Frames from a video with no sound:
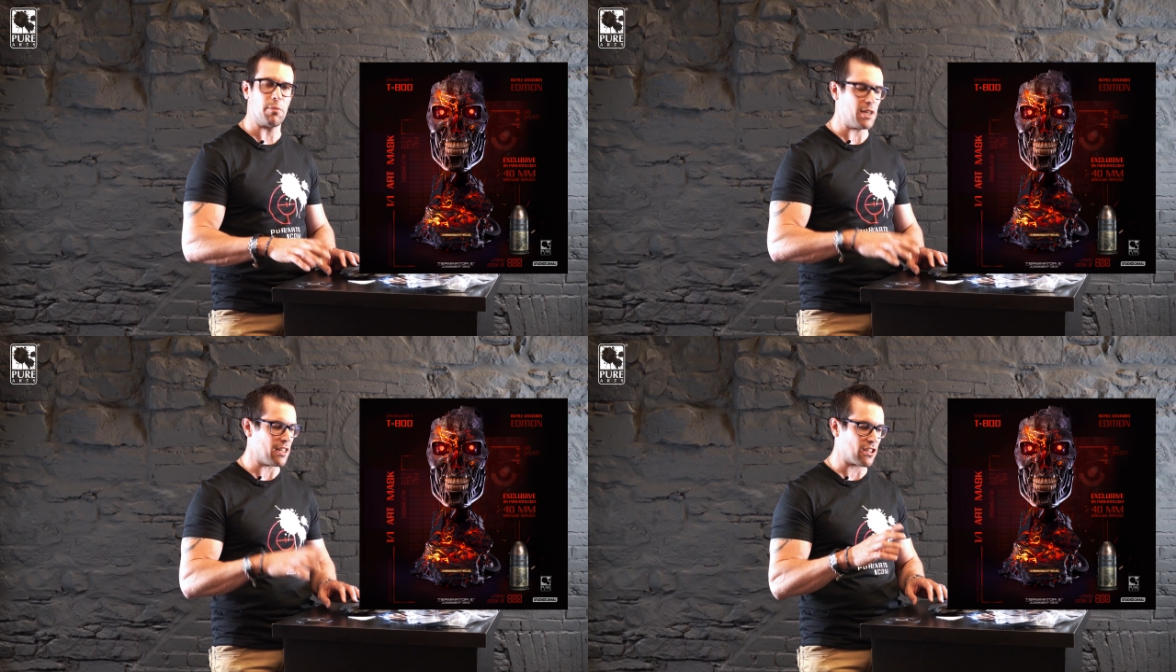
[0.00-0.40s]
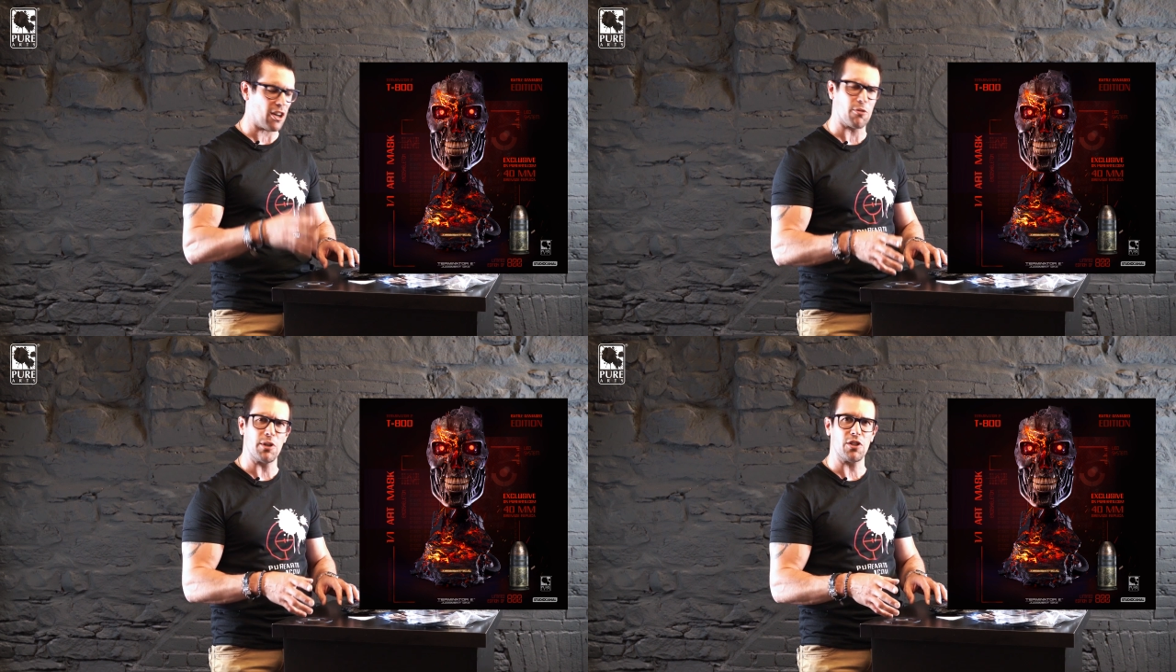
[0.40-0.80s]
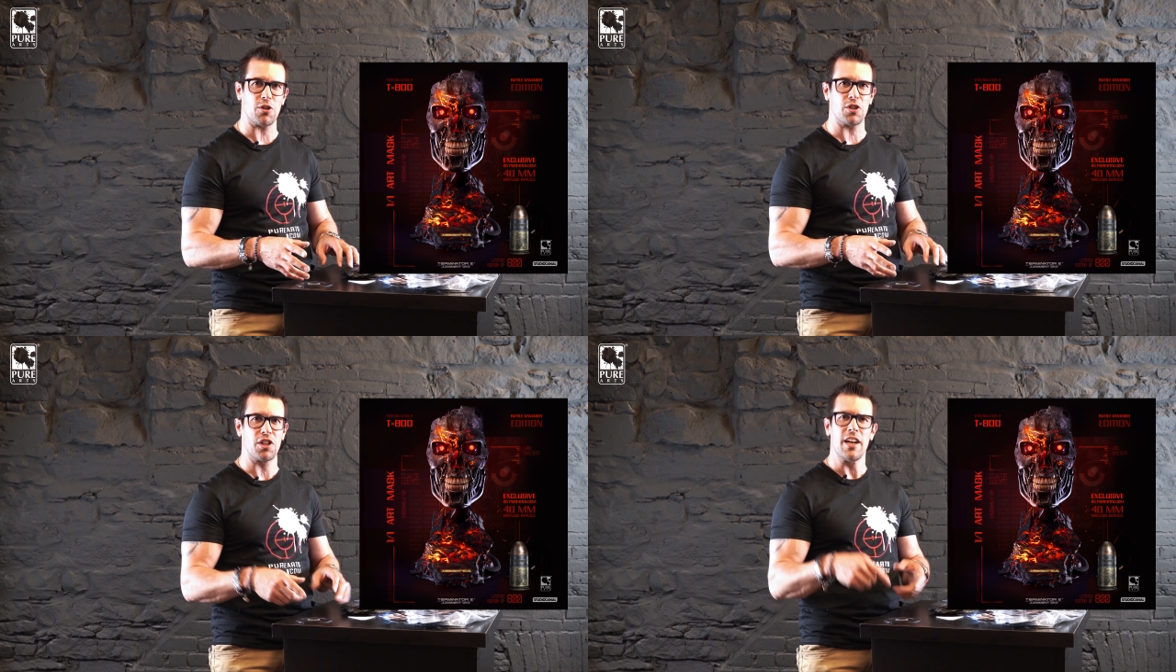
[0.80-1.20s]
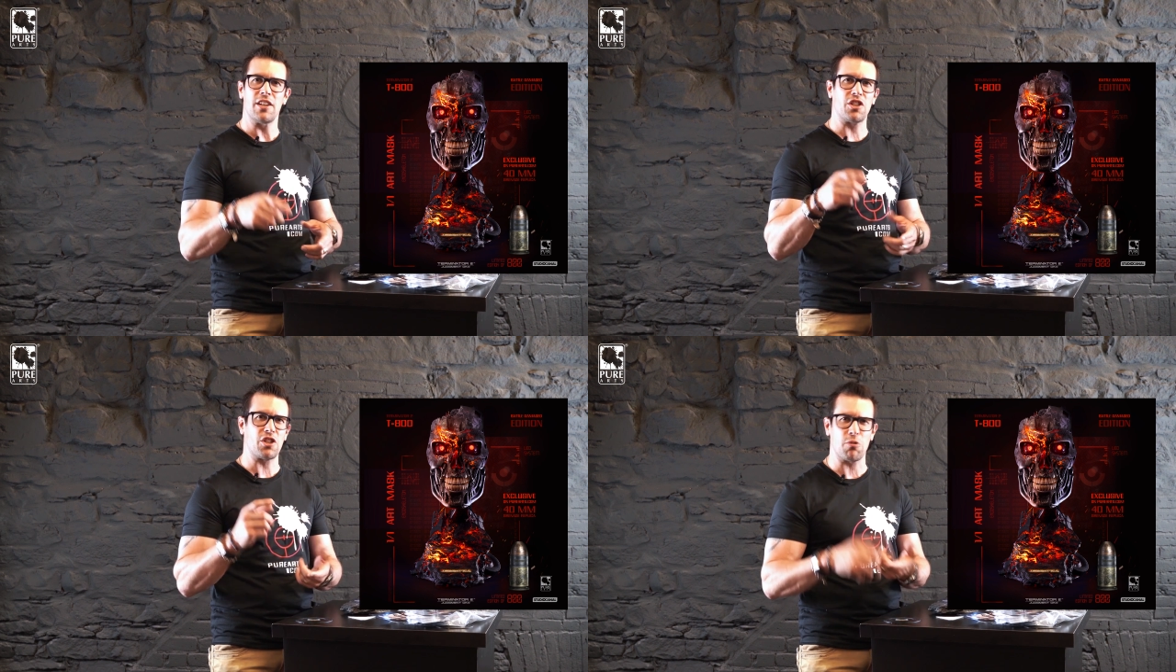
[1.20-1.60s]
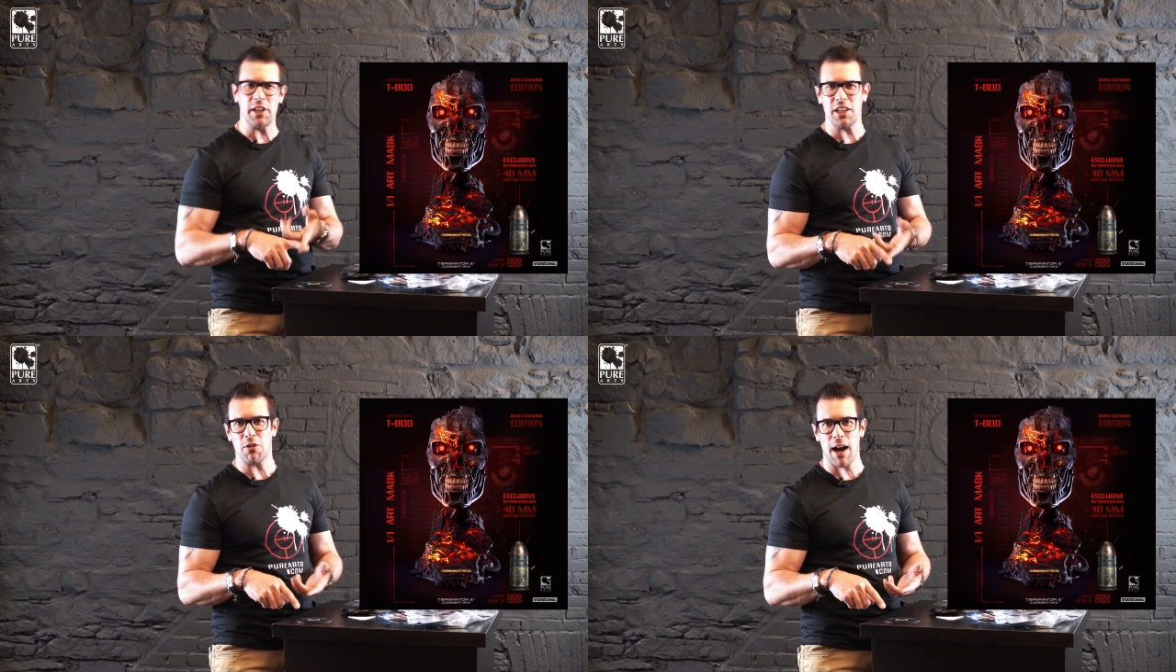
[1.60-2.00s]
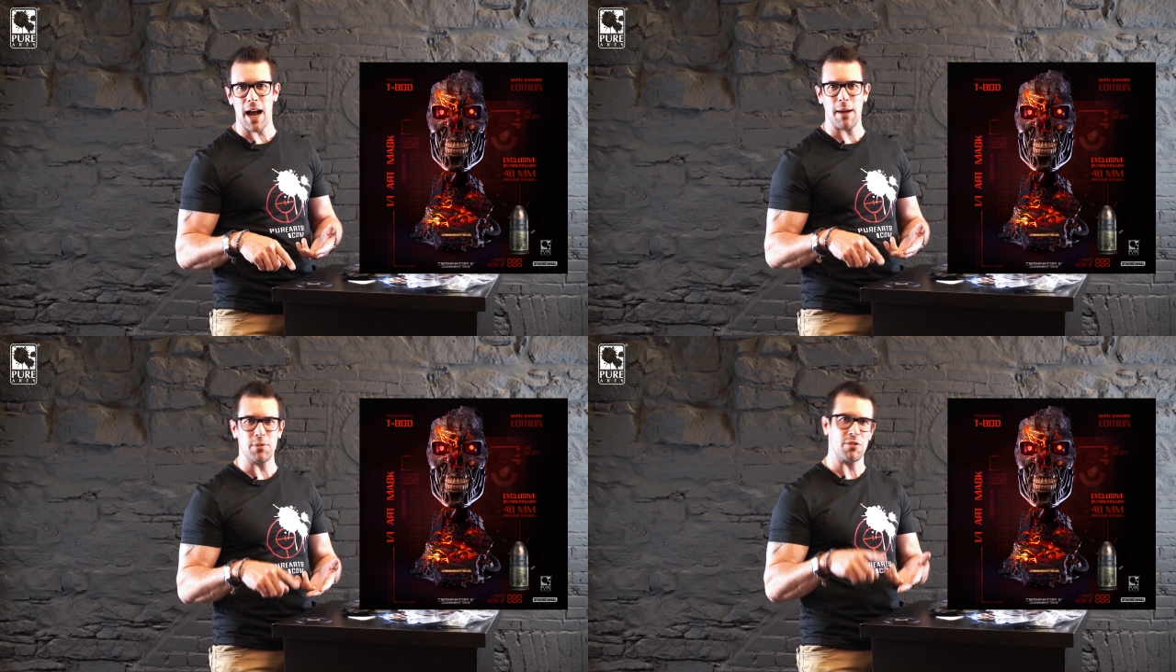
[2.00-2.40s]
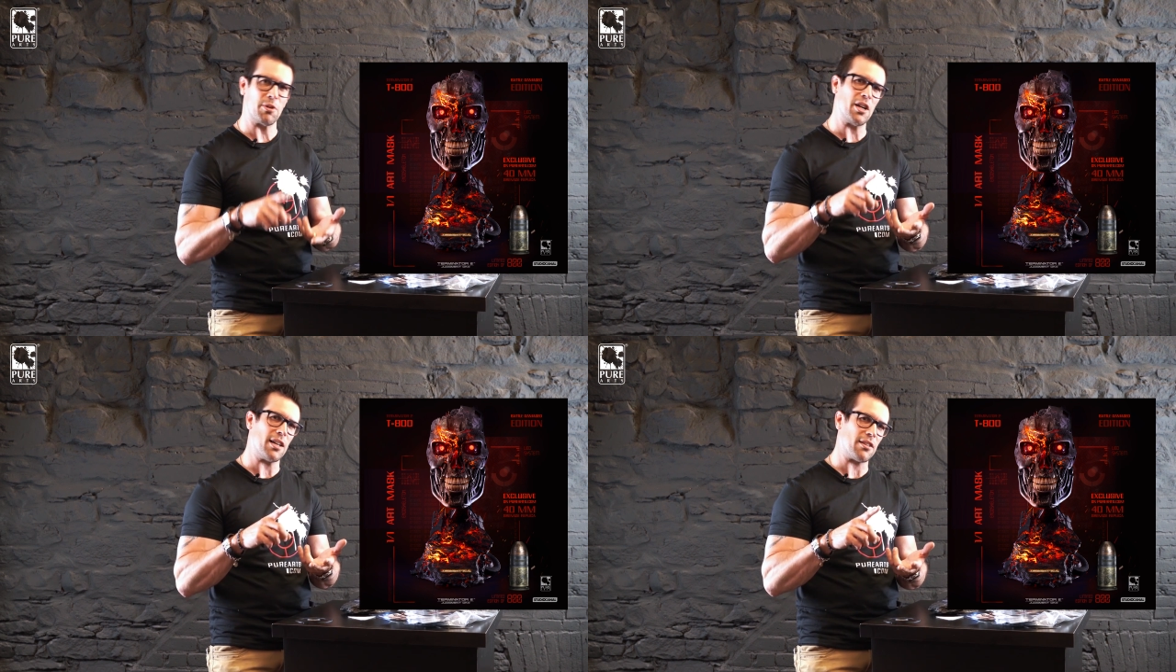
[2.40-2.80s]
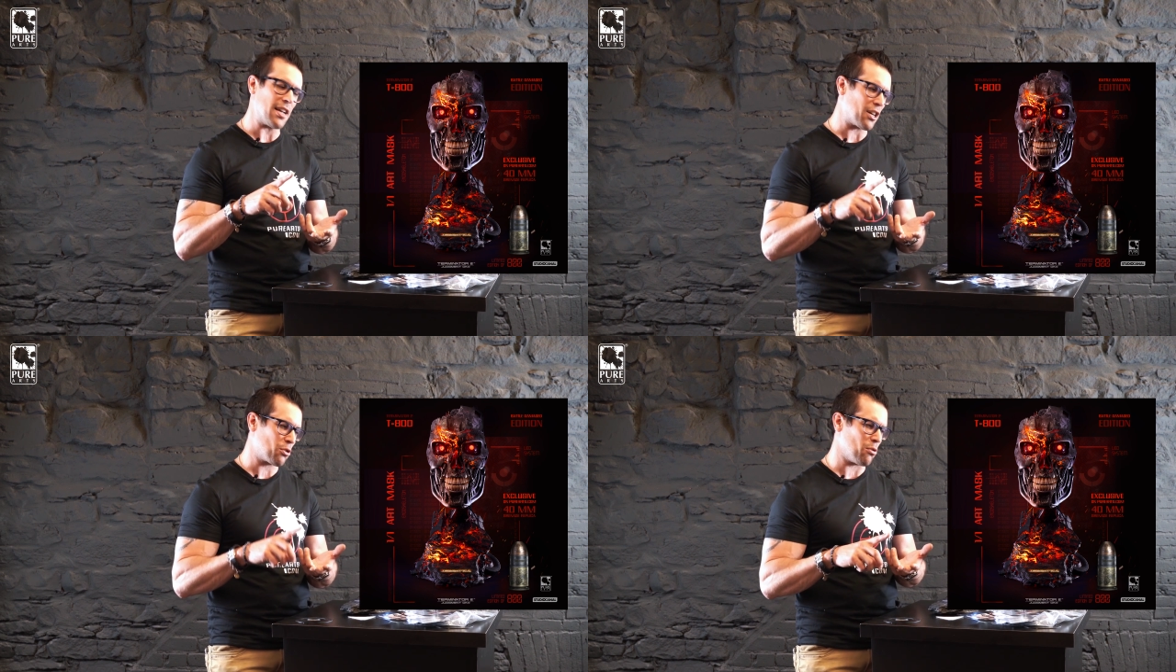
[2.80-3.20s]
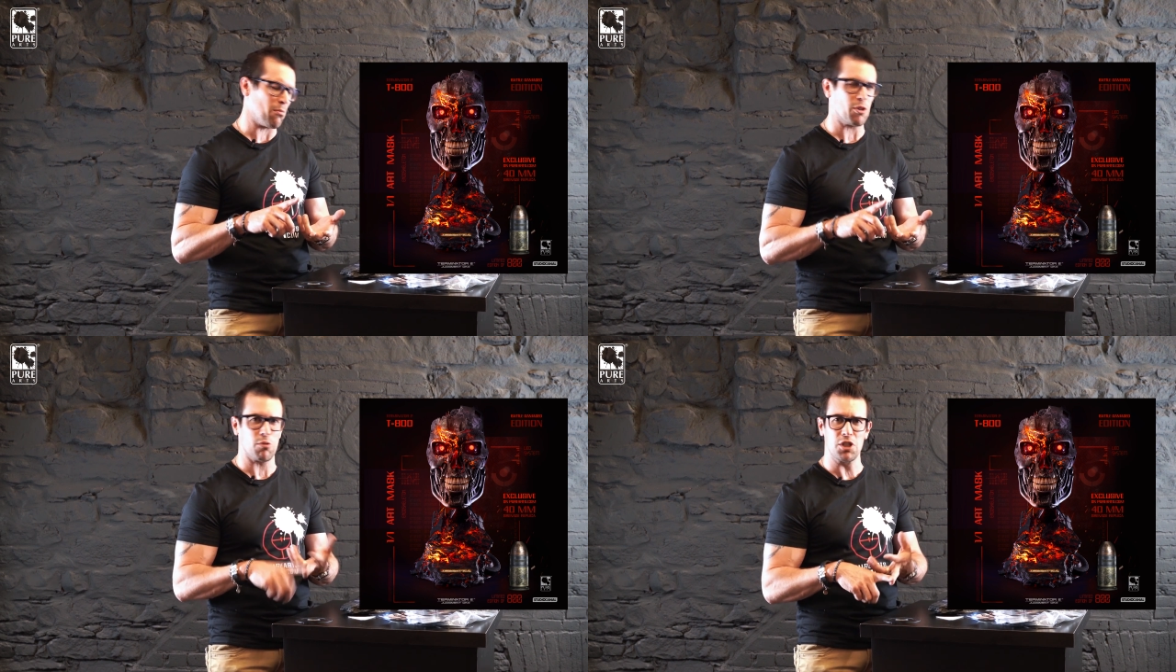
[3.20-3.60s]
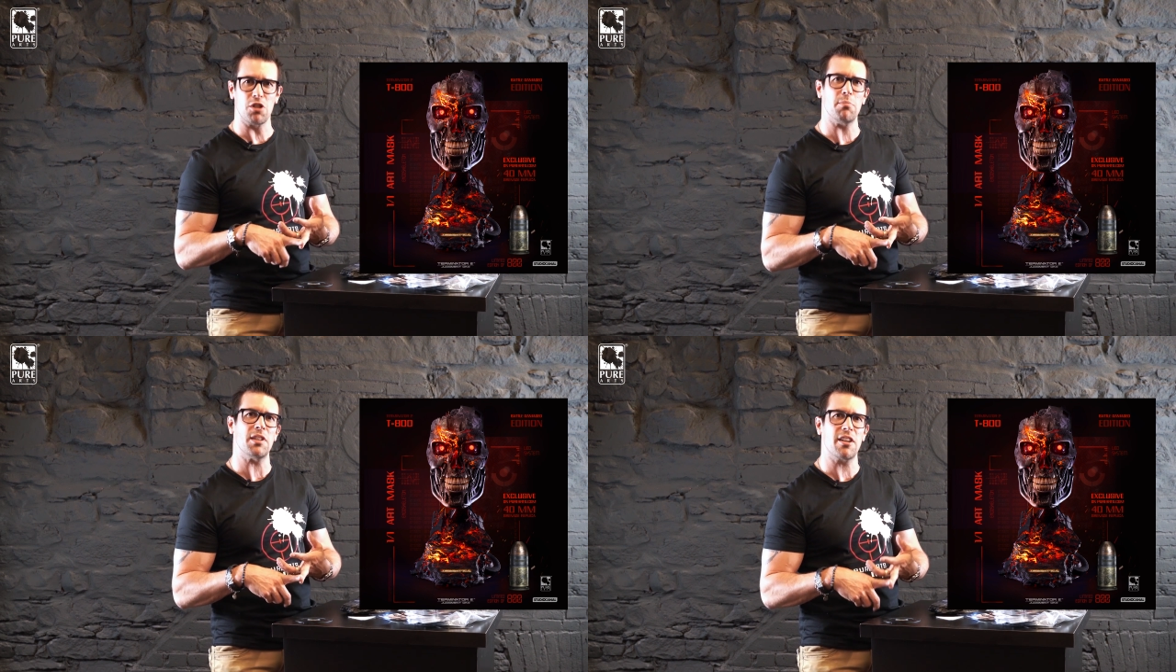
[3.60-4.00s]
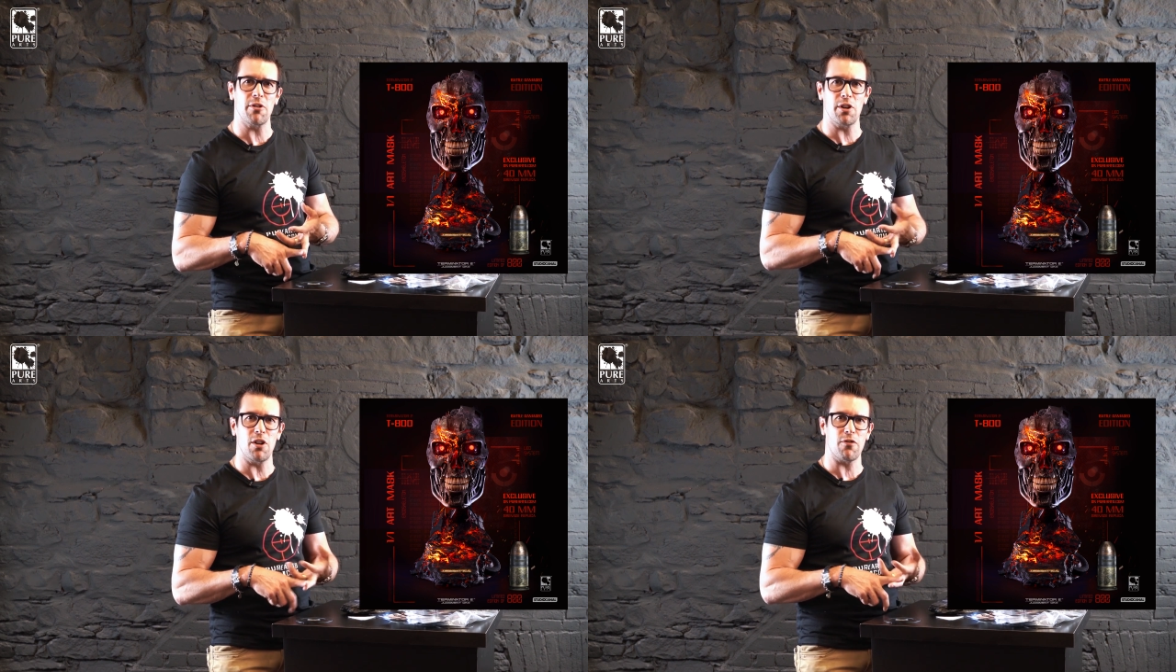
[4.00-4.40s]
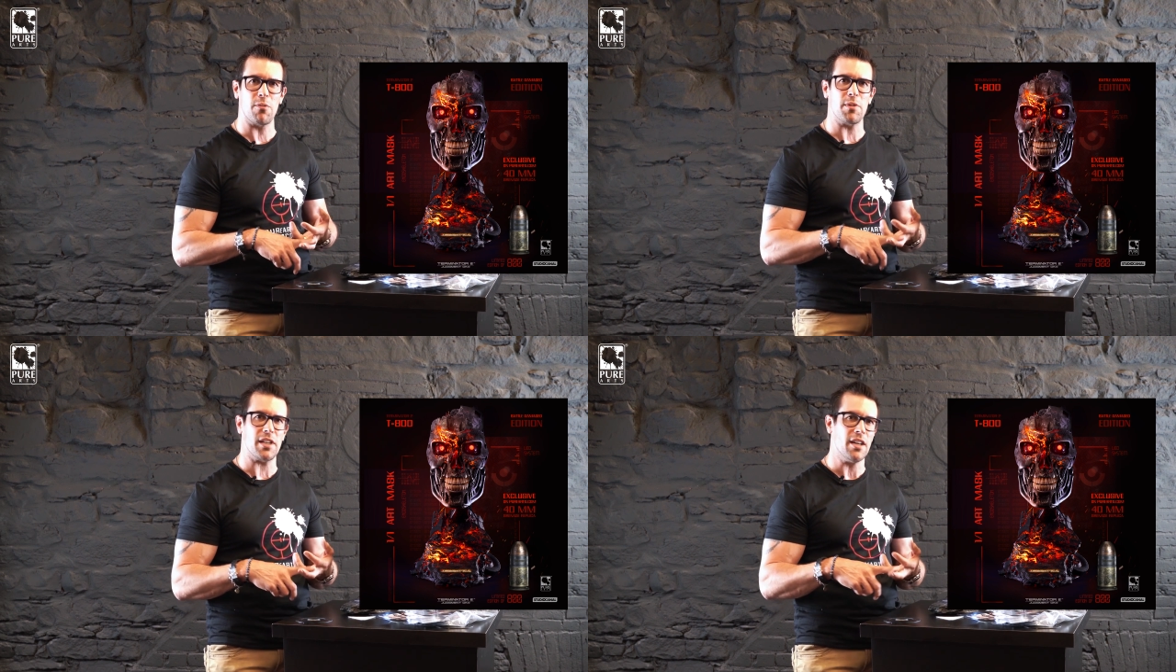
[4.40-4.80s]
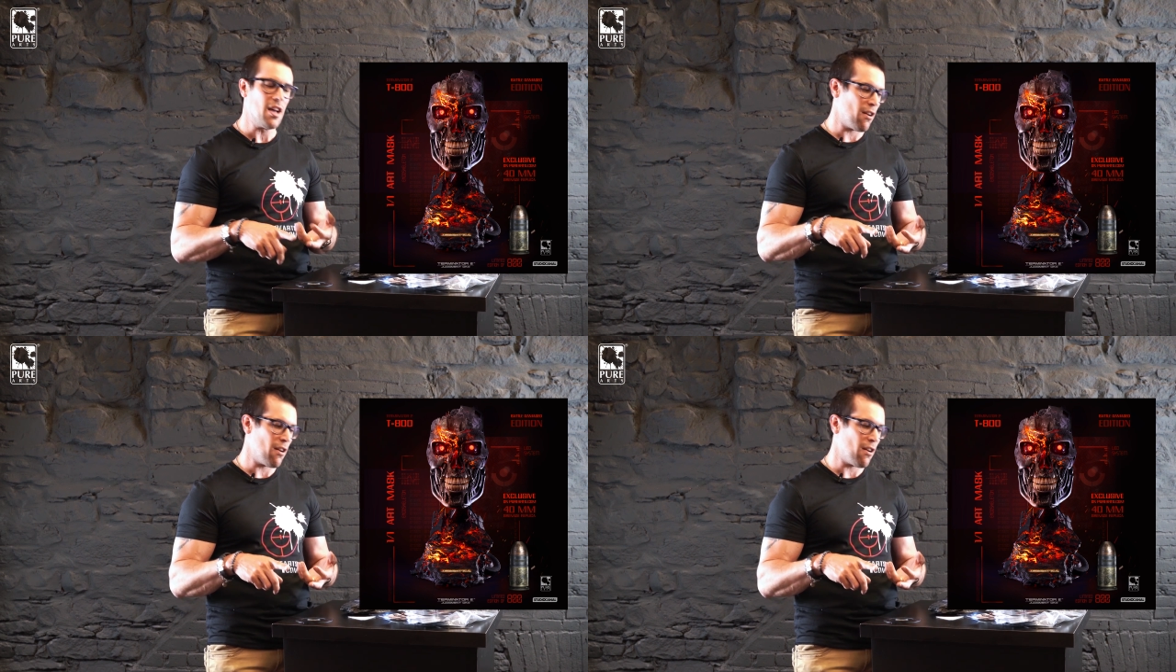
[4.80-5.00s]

We did a ton of research, screen grabs. We got the actual original material from the